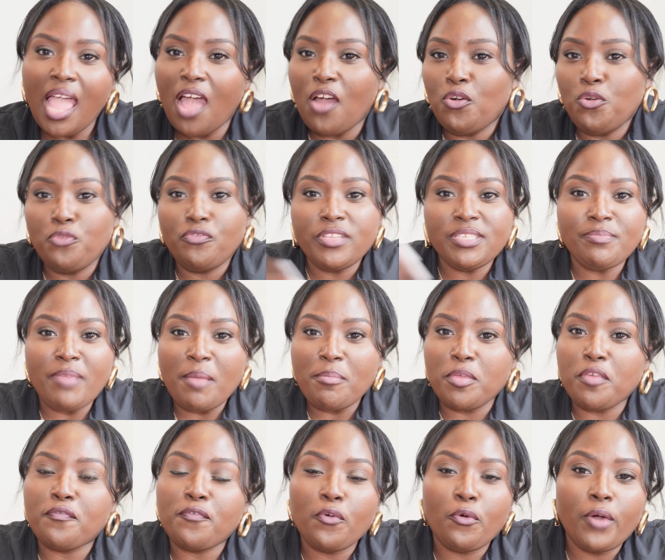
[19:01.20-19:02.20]
who this might
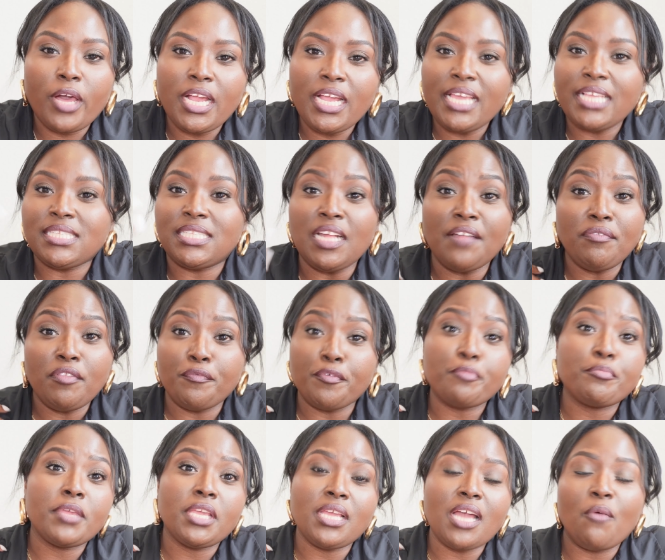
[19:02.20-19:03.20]
be for it's definitely
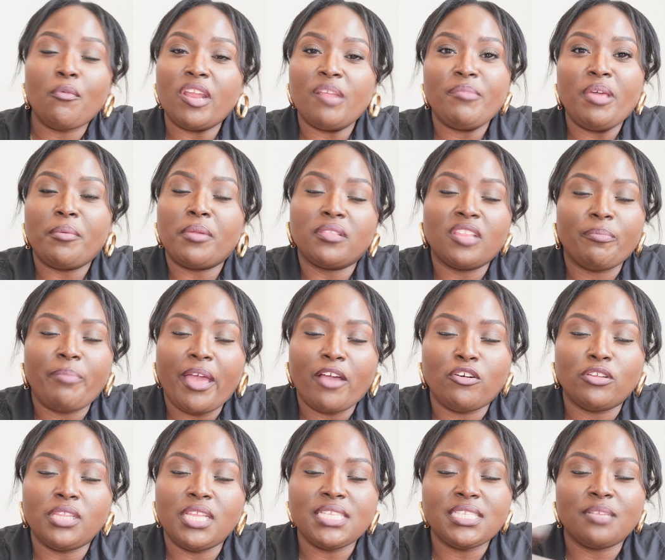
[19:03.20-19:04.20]
for me i want to be able to look back
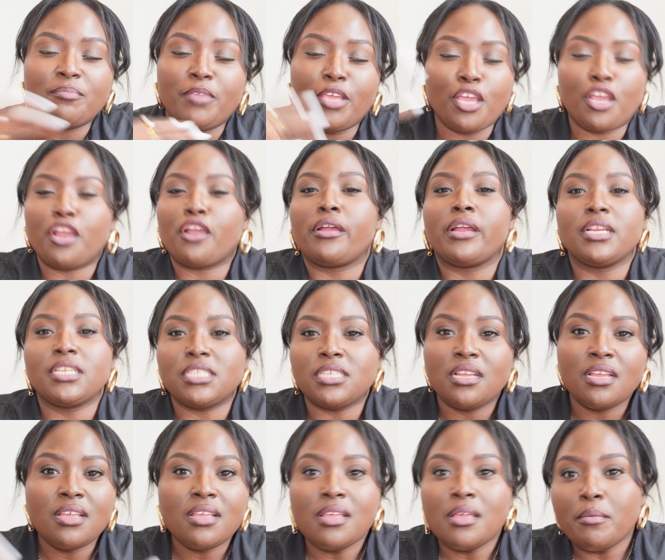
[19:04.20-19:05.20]
on this and be encouraged
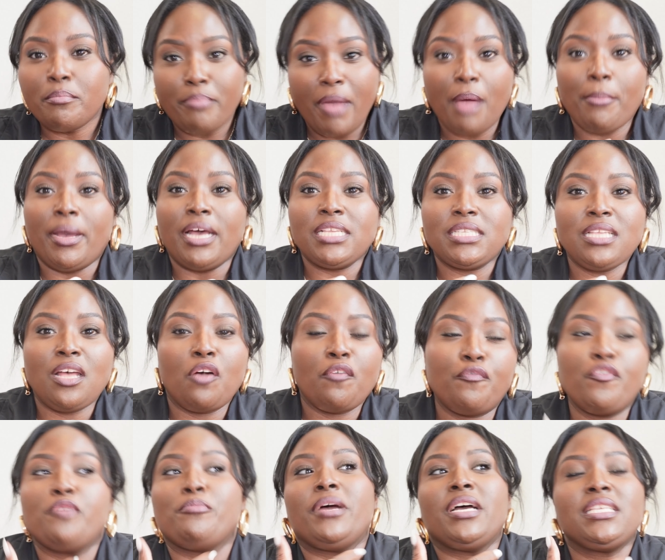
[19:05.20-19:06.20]
by myself
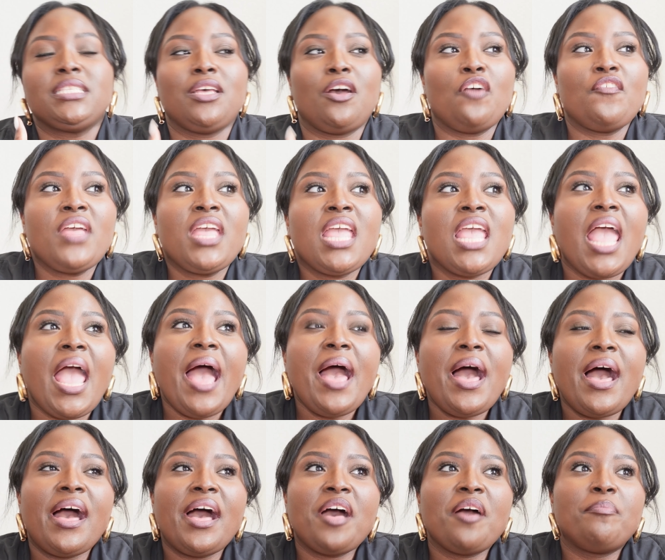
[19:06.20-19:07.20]
for myself
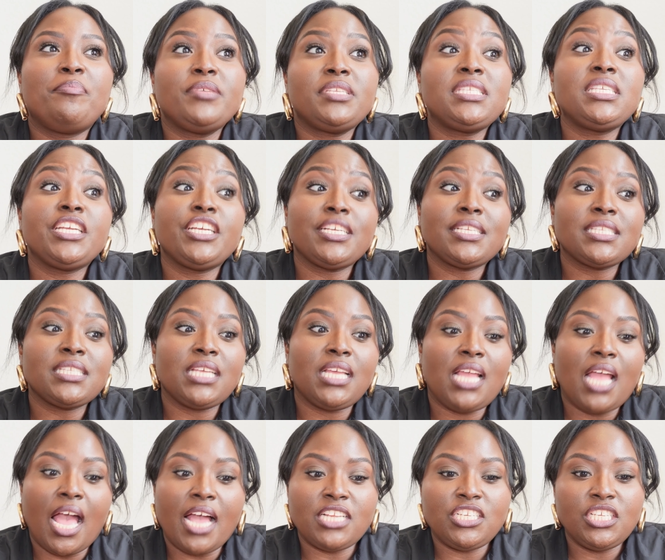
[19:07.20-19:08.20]
uh, but
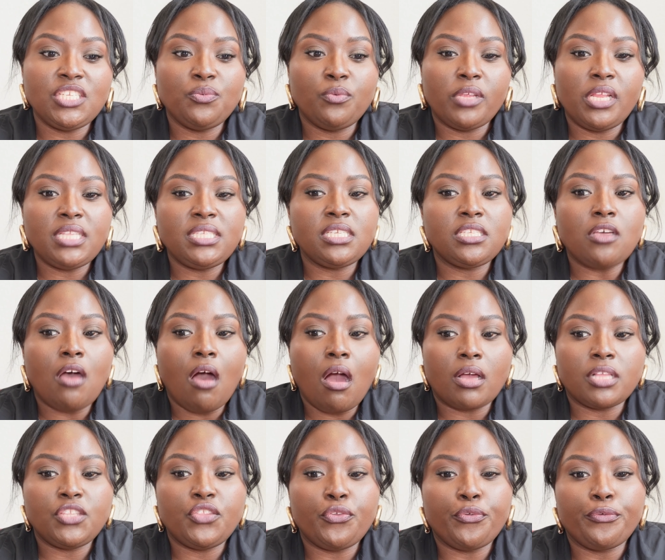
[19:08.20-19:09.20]
seriously i just wanted to
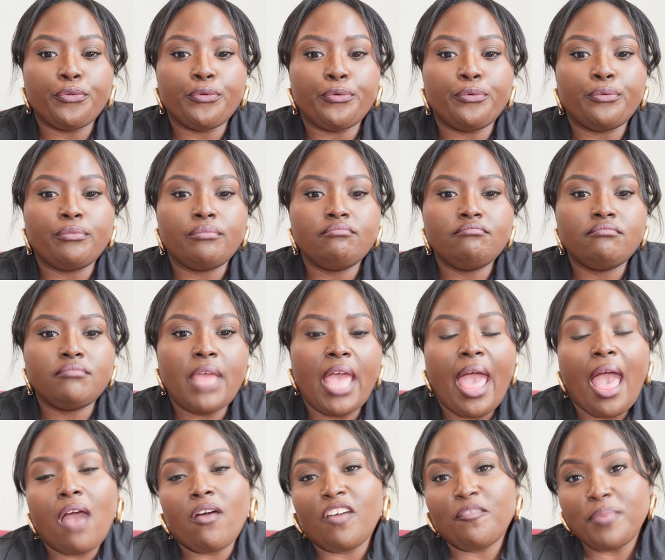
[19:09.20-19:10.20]
talk through
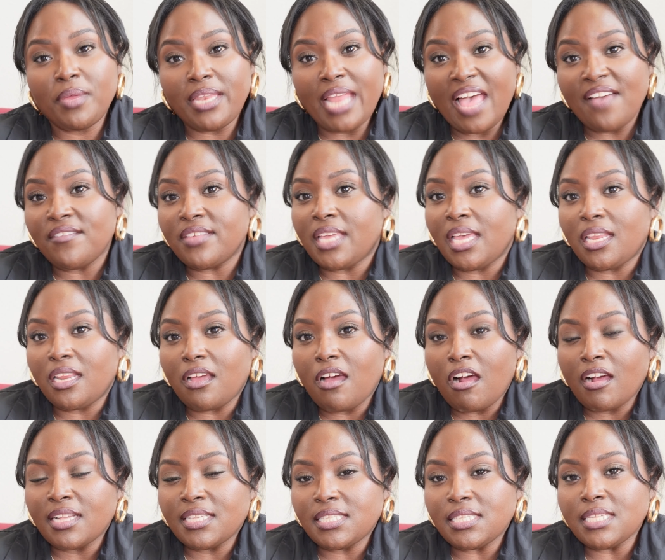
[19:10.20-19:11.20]
how i've been navigating
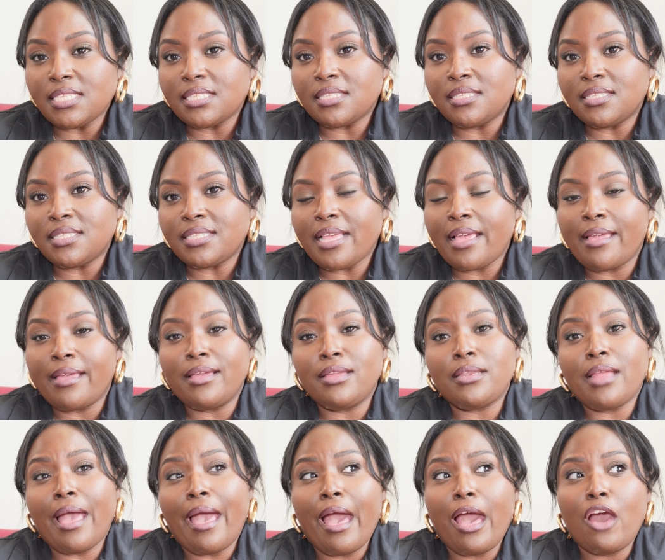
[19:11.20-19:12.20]
hard seasons and
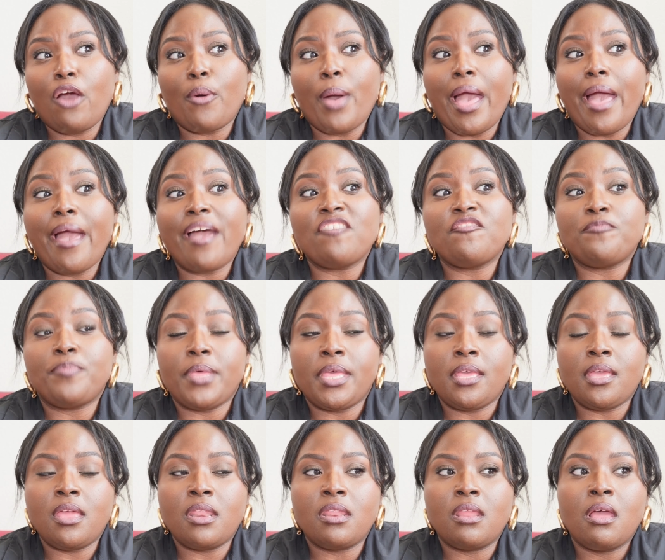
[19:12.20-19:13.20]
how i have
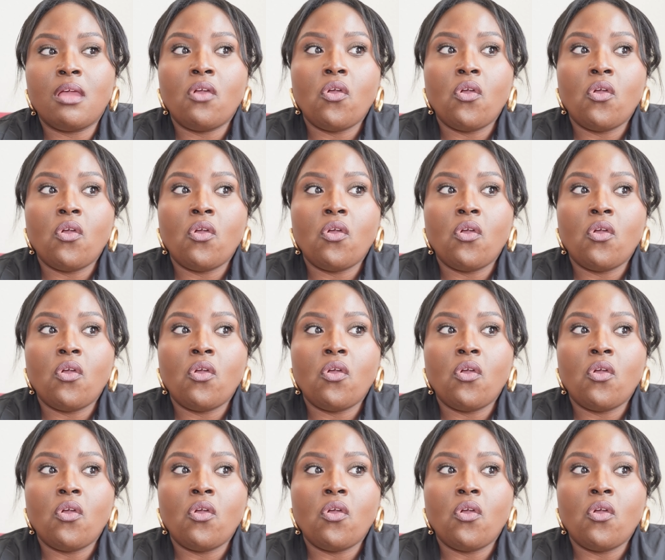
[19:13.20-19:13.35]
been